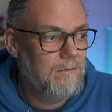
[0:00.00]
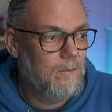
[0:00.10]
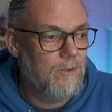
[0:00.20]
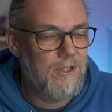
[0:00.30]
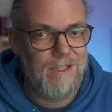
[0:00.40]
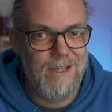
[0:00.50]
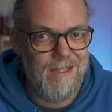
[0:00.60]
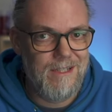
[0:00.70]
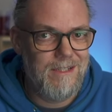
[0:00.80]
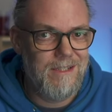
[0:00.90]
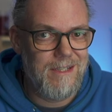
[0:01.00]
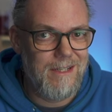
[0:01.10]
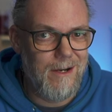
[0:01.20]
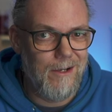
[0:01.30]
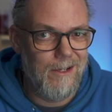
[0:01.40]
we'll just test it and see
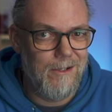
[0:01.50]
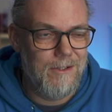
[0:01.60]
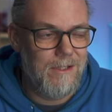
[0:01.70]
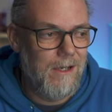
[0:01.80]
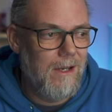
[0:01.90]
how it goes.